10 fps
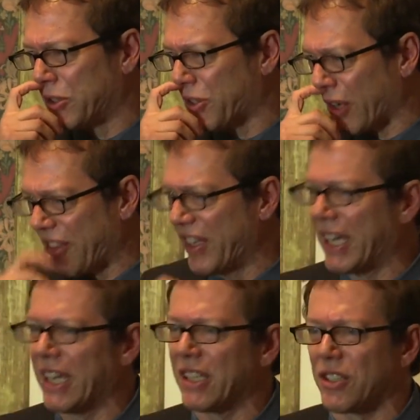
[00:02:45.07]
You start
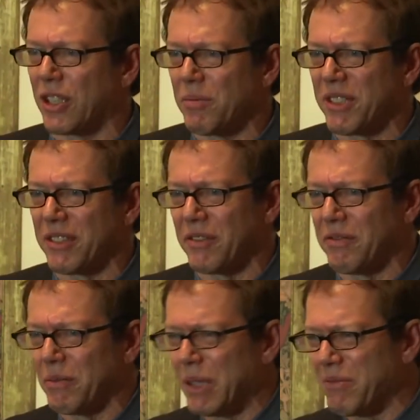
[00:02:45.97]
thinking in terms
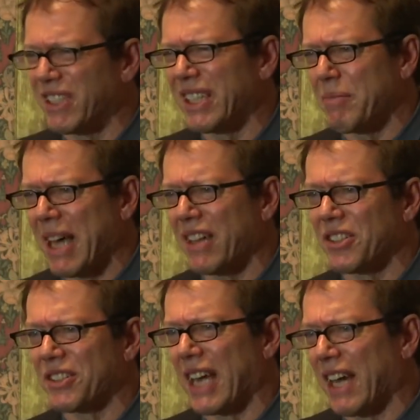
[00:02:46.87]
of what really
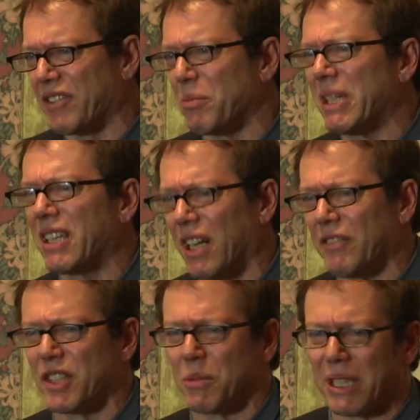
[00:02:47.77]
matters is I have to be
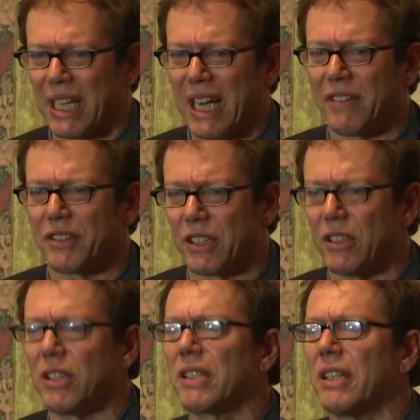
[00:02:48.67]
comfortable, I have
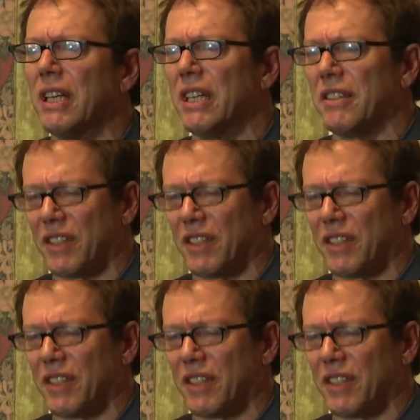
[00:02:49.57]
to look